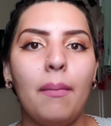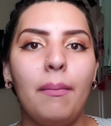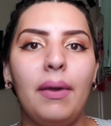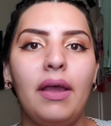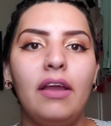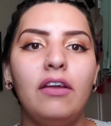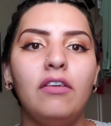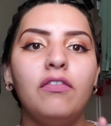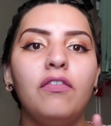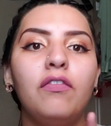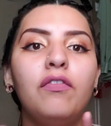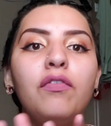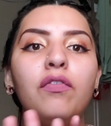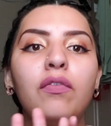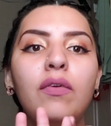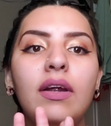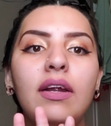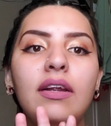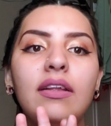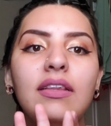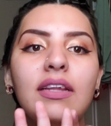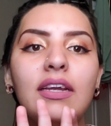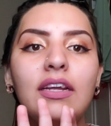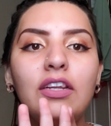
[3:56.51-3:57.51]
my
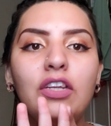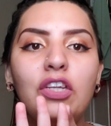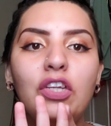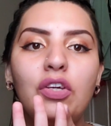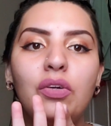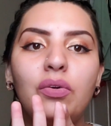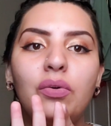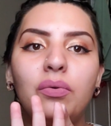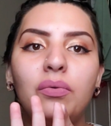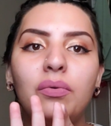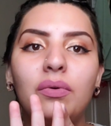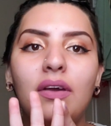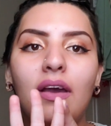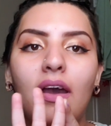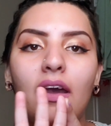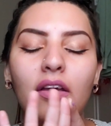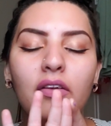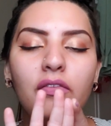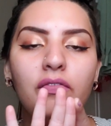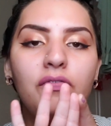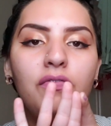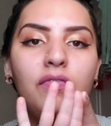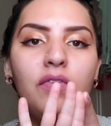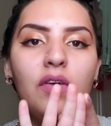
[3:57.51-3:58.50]
friend that knew
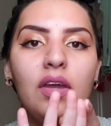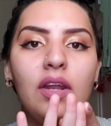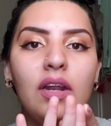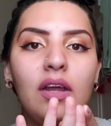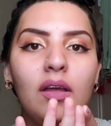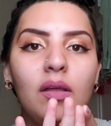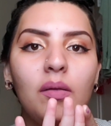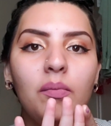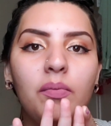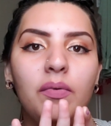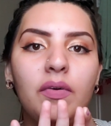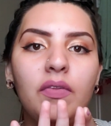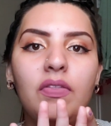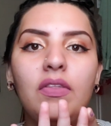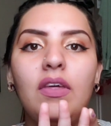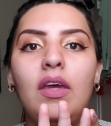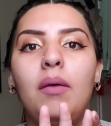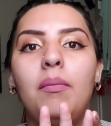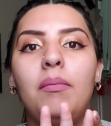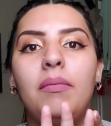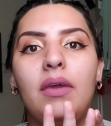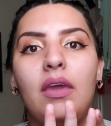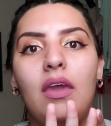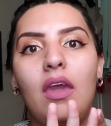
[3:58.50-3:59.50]
got fed up with
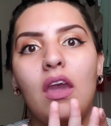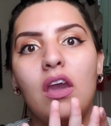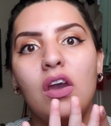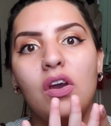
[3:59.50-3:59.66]
them being